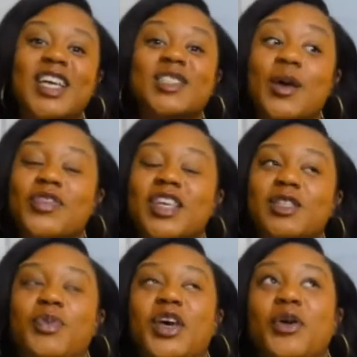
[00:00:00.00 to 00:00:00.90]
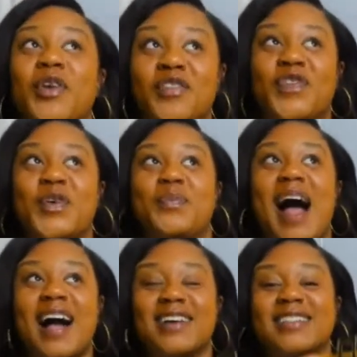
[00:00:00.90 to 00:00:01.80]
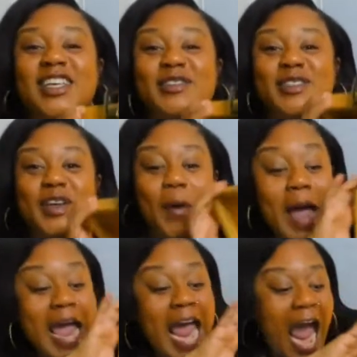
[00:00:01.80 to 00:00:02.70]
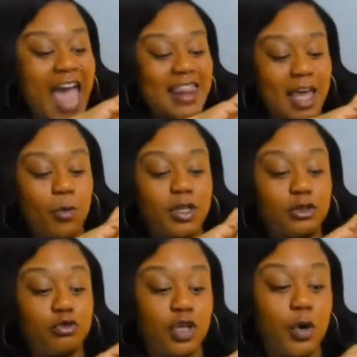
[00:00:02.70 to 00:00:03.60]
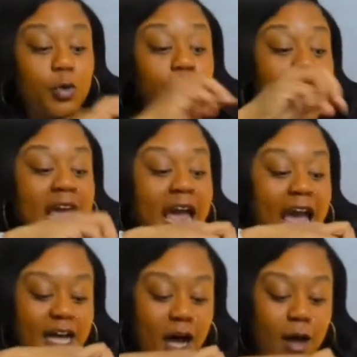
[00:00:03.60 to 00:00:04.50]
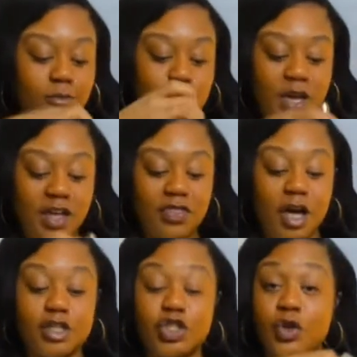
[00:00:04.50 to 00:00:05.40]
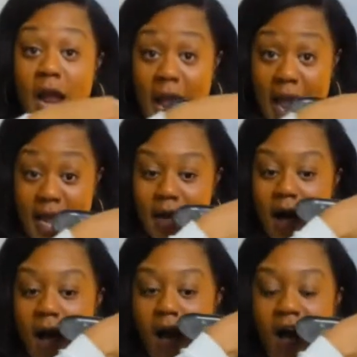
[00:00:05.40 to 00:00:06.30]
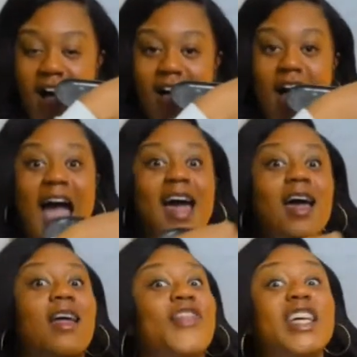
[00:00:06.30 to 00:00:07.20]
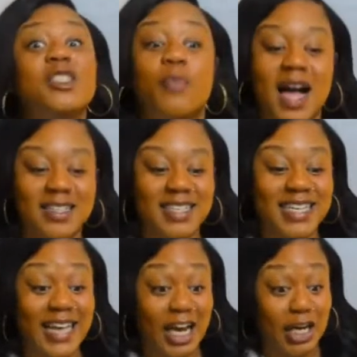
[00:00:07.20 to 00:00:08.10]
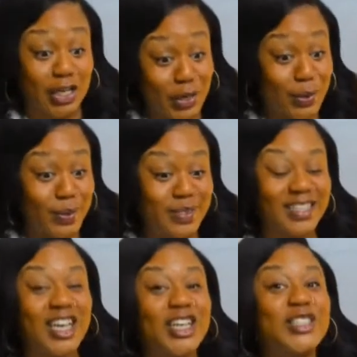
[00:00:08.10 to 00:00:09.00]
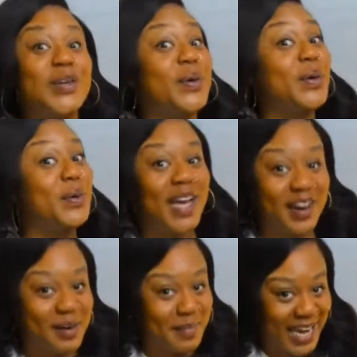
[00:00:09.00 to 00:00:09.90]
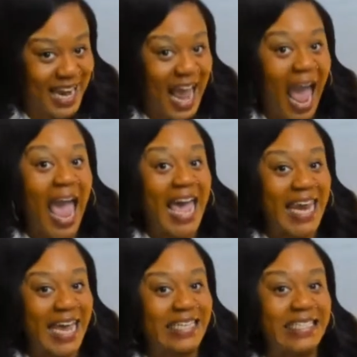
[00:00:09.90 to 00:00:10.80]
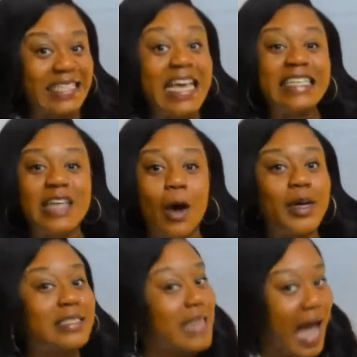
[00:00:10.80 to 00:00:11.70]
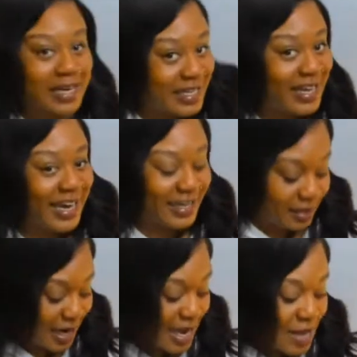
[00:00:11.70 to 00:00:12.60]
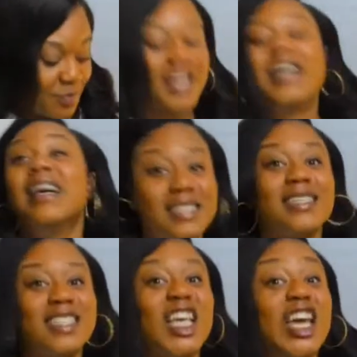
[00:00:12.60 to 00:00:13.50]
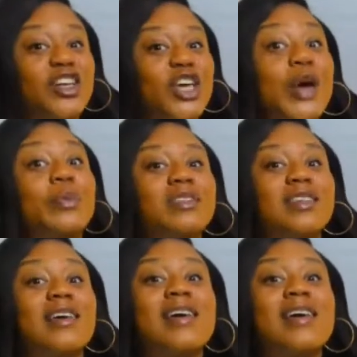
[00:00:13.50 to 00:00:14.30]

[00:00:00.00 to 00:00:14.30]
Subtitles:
this beautiful box, you do. And then when you do, it comes with a tray. This box is in use. Do you hear me? It is. So it's not clean because it's in use.